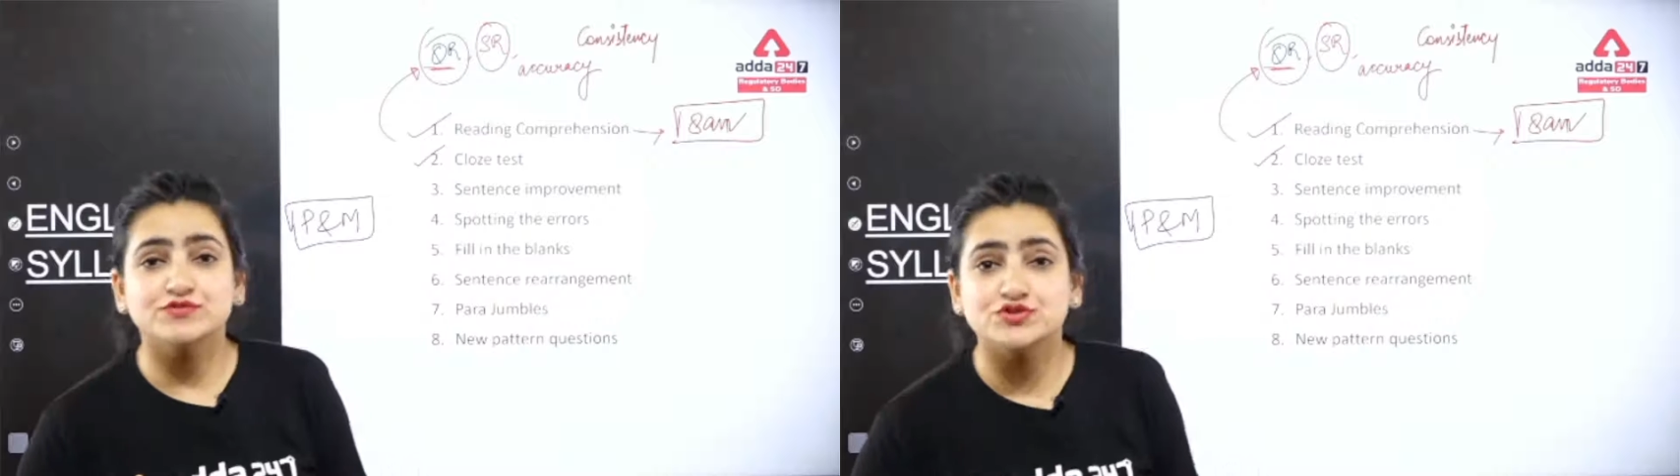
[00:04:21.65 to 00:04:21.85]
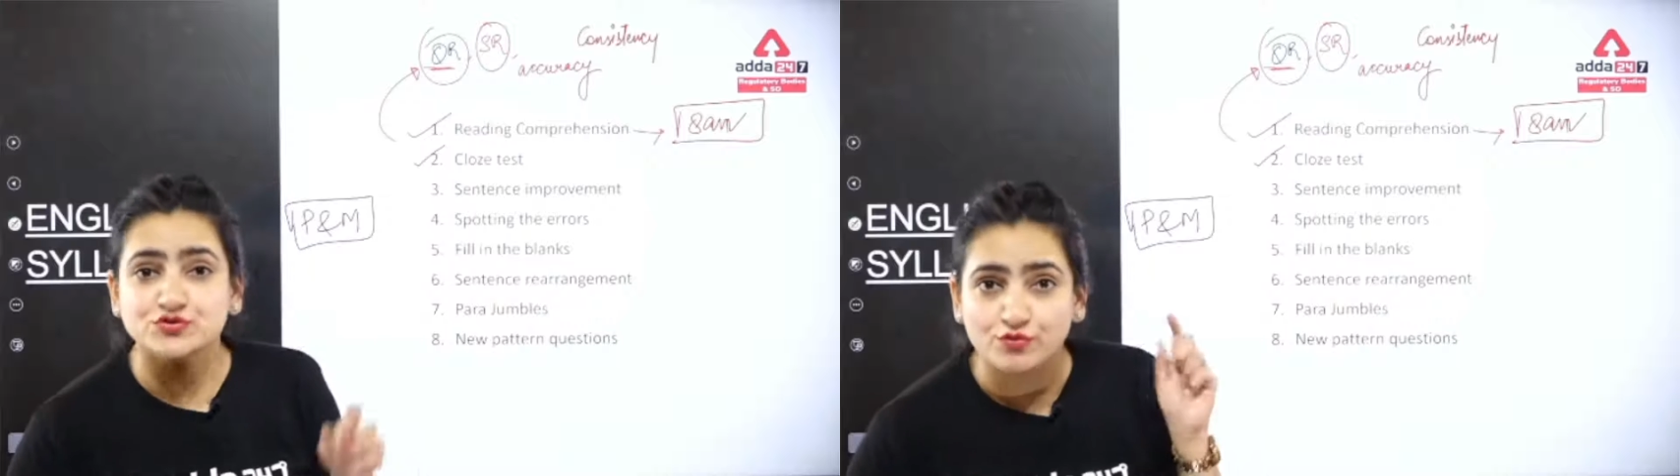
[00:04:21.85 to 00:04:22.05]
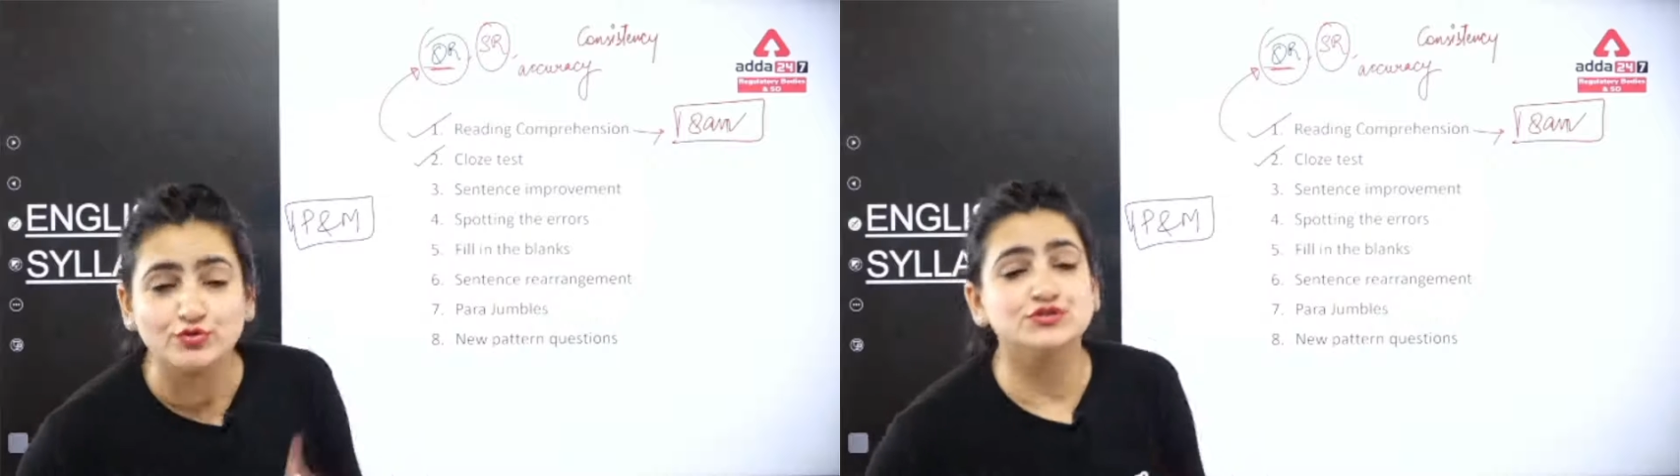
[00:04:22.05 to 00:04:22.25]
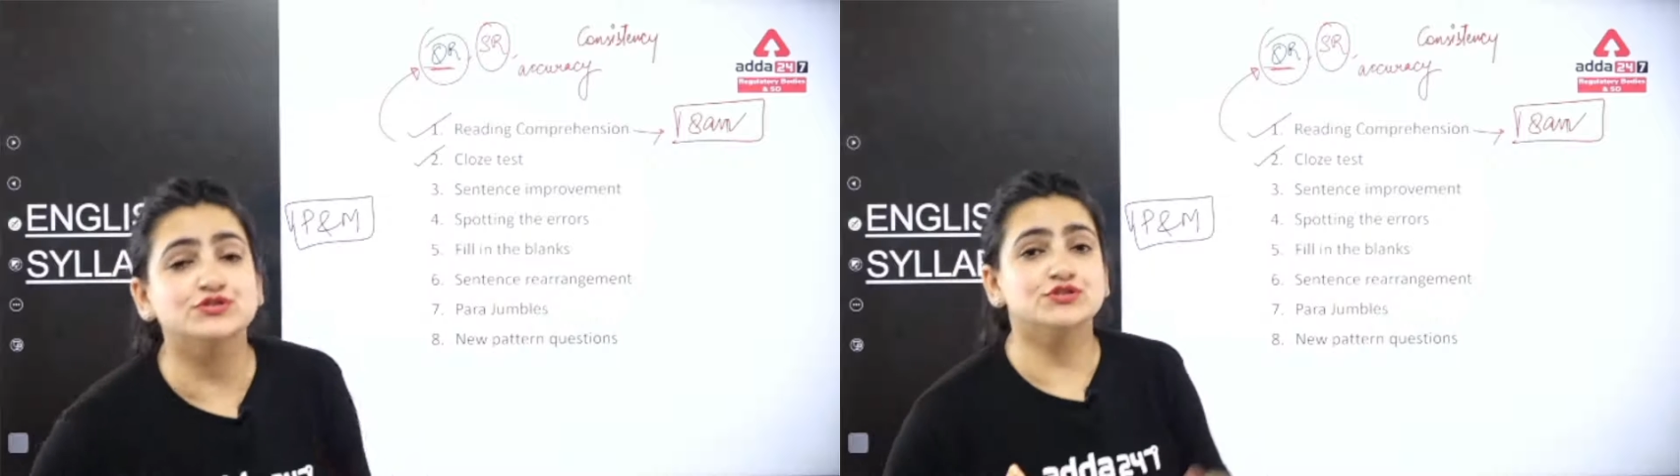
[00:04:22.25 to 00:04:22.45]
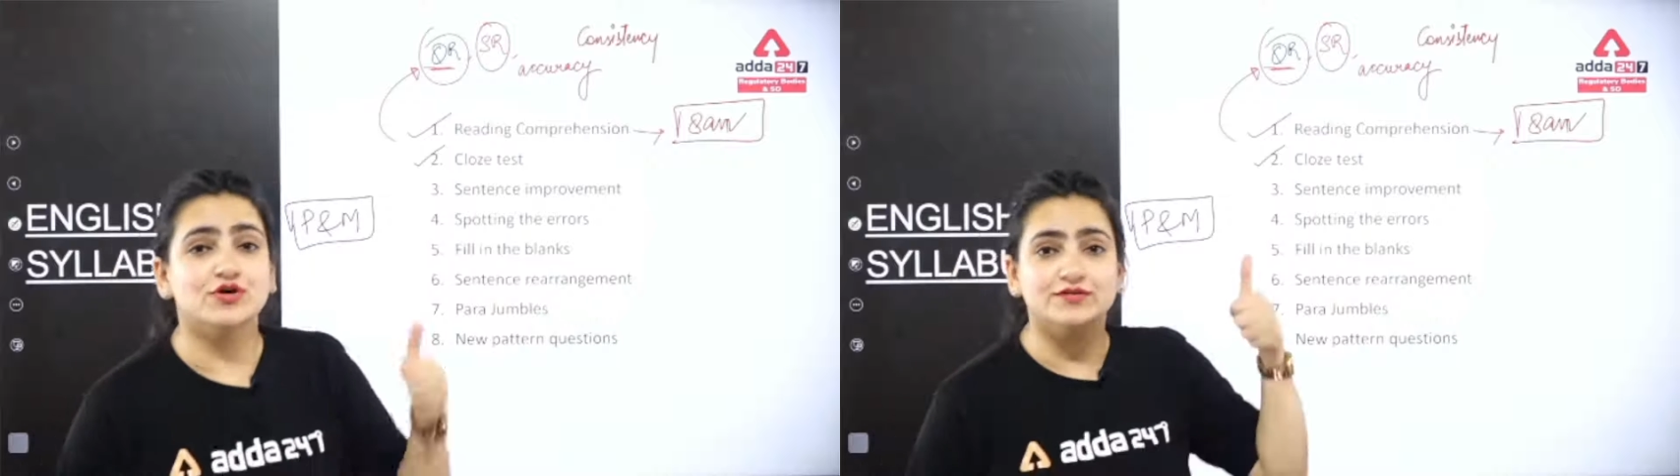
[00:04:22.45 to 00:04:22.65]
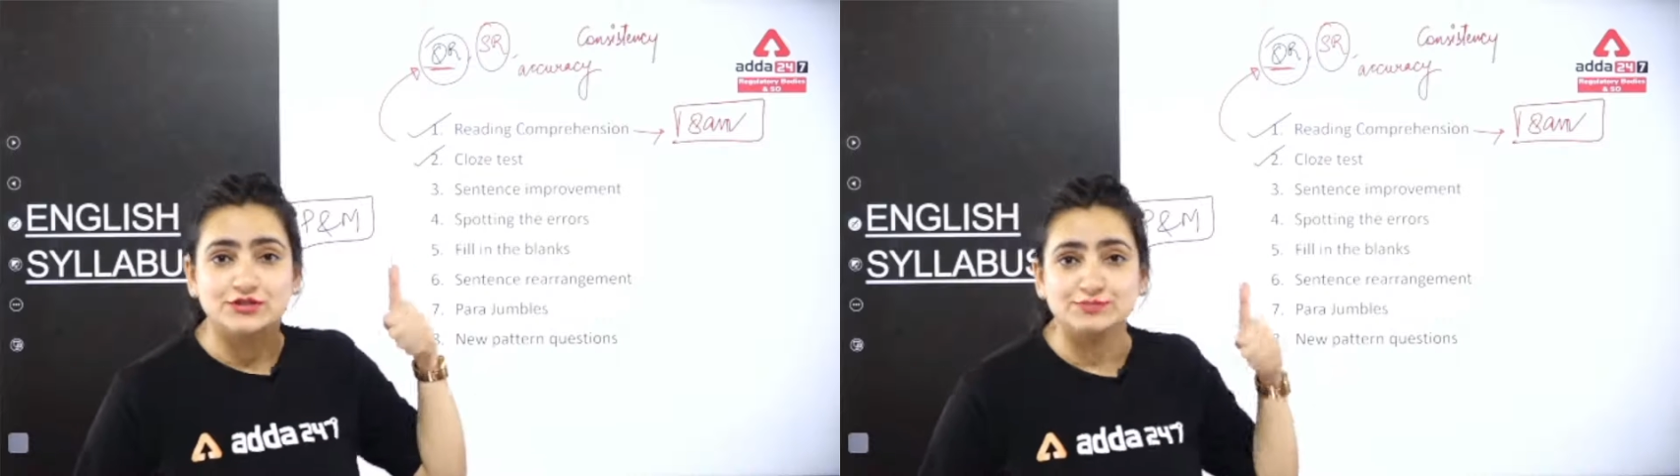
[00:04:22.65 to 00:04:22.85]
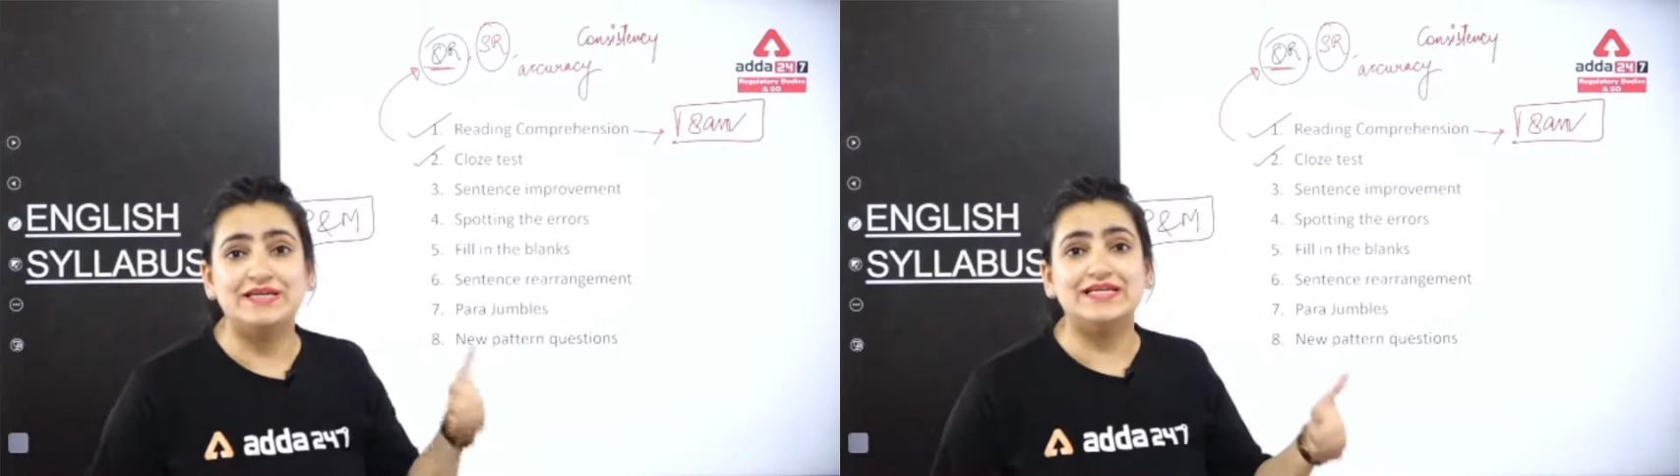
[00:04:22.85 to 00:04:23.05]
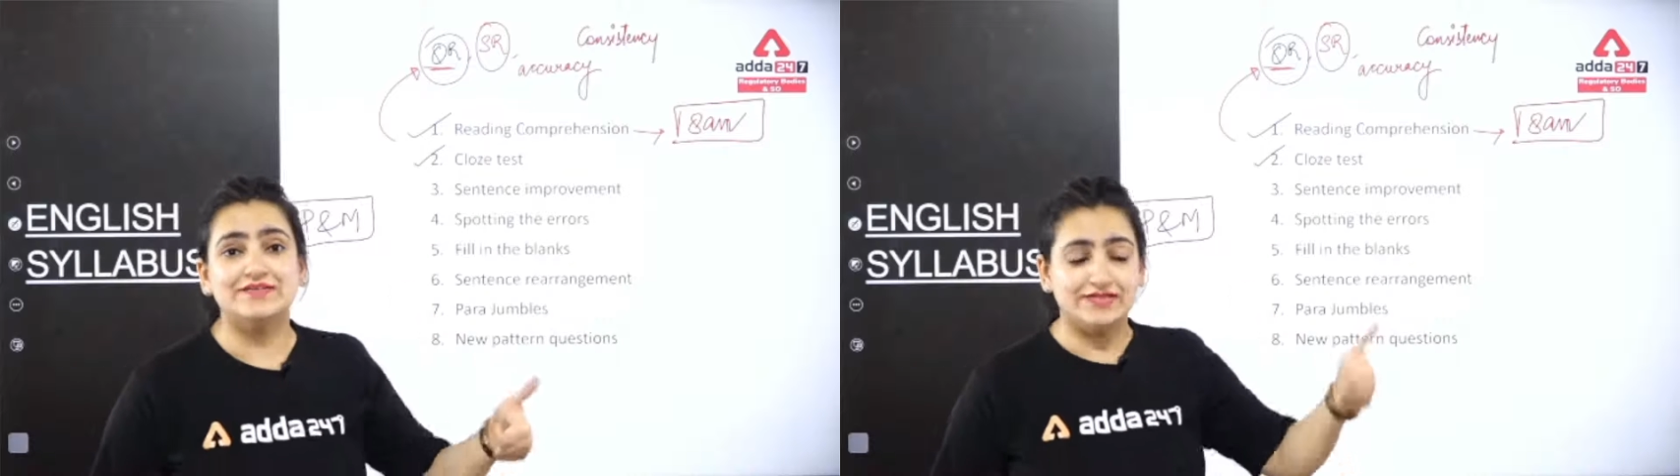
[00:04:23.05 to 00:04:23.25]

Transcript: which focuses on the speed